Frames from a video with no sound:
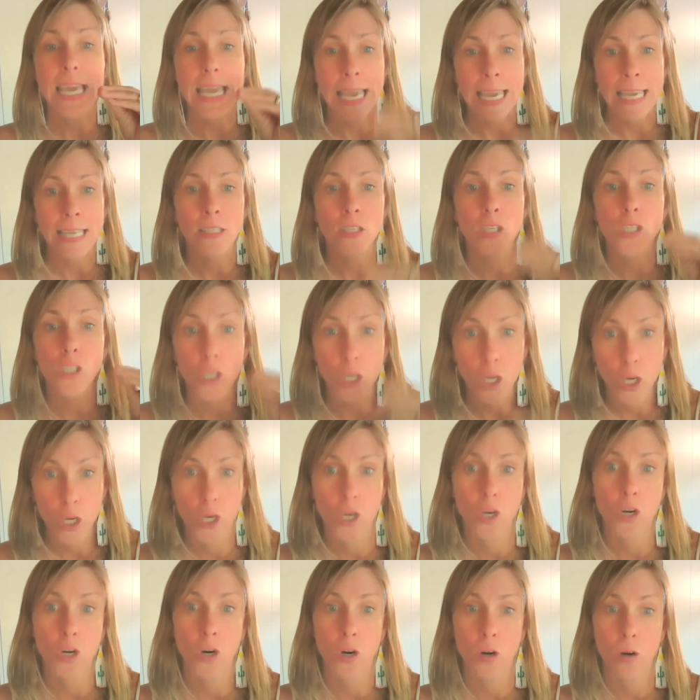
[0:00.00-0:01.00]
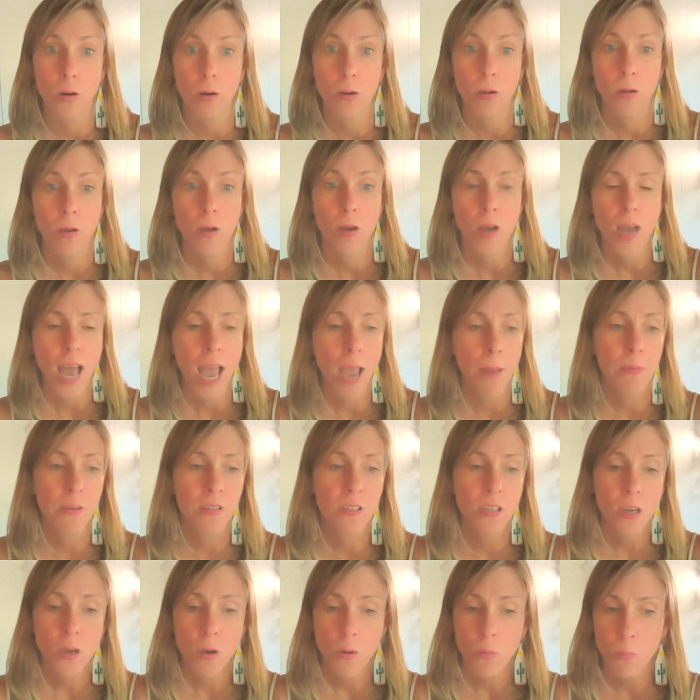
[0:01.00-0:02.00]
insecure. I
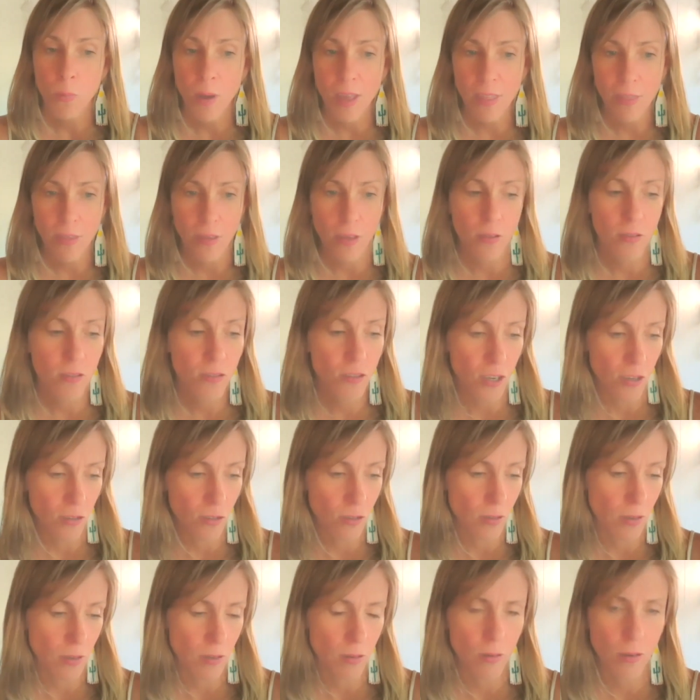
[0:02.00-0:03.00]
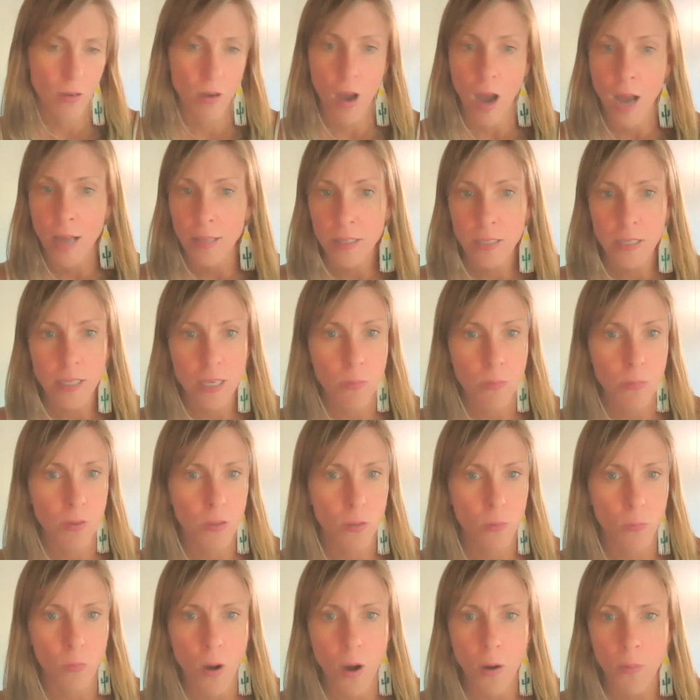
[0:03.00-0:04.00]
was just constantly with
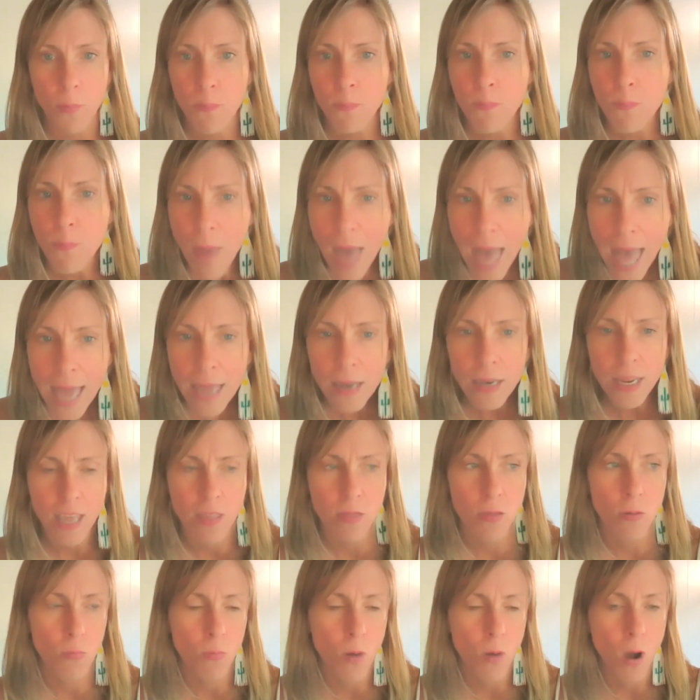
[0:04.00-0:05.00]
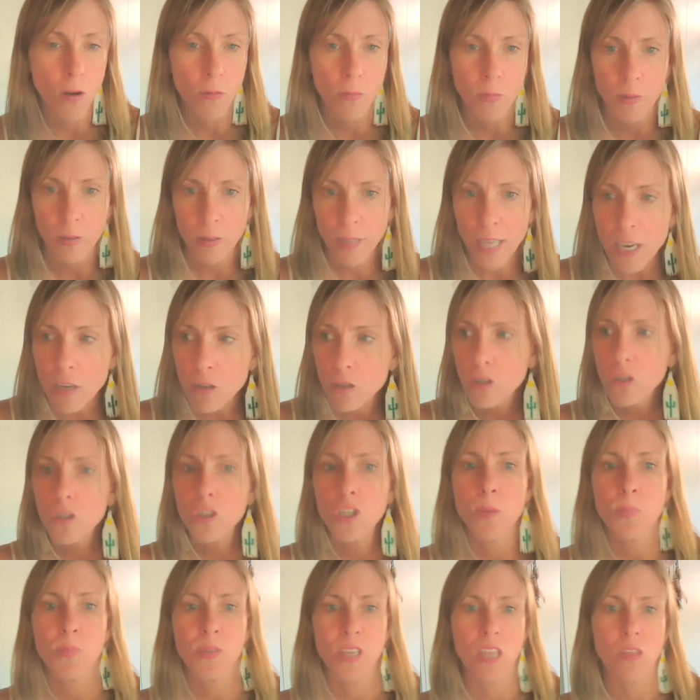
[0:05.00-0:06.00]
the wrong men, in the wrong
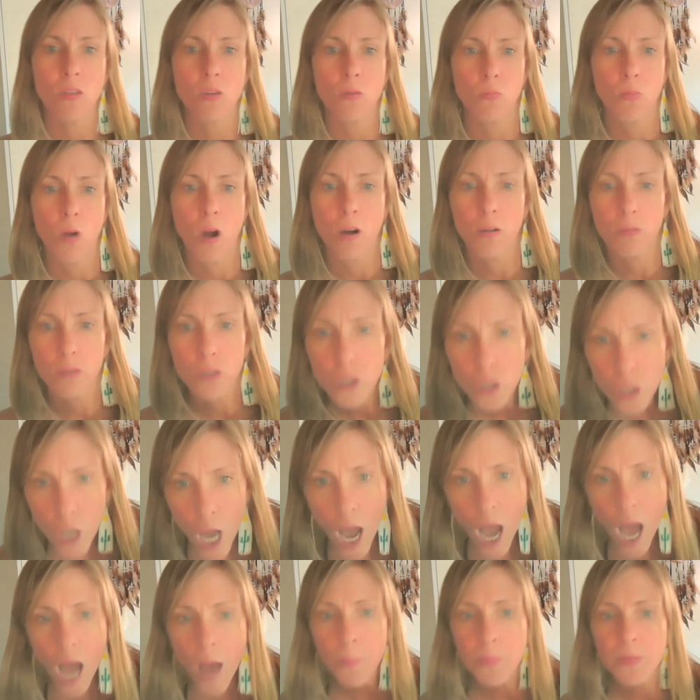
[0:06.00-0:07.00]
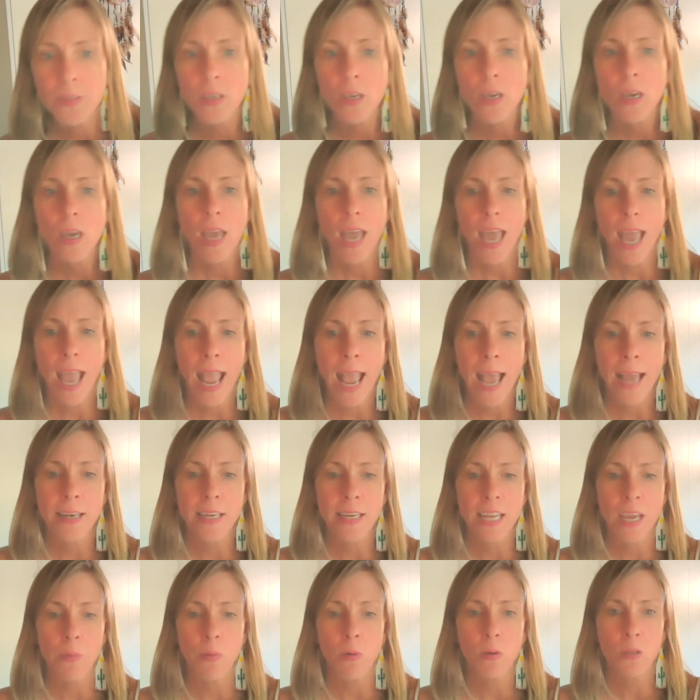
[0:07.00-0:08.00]
relationships, in the wrong jobs.
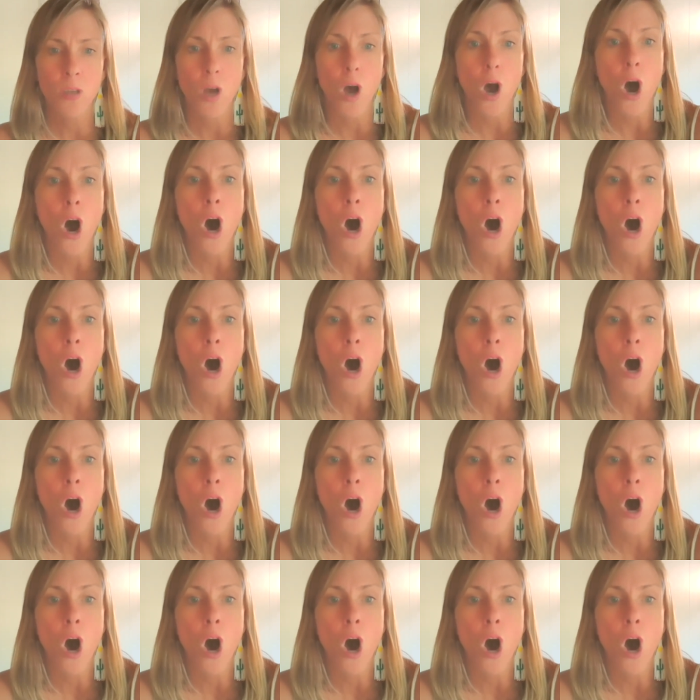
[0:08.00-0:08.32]
And it was